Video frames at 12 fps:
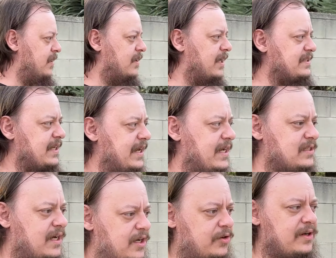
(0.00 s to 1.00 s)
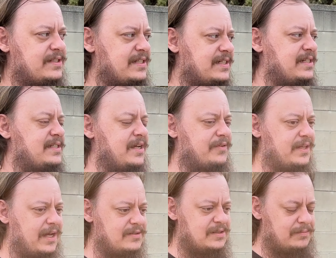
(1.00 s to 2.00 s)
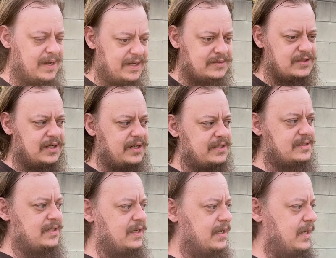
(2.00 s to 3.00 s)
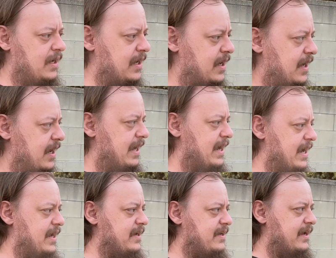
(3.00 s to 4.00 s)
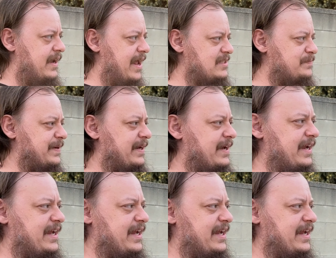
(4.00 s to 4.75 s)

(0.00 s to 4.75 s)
like I said, it has 167,000 miles on it and it has been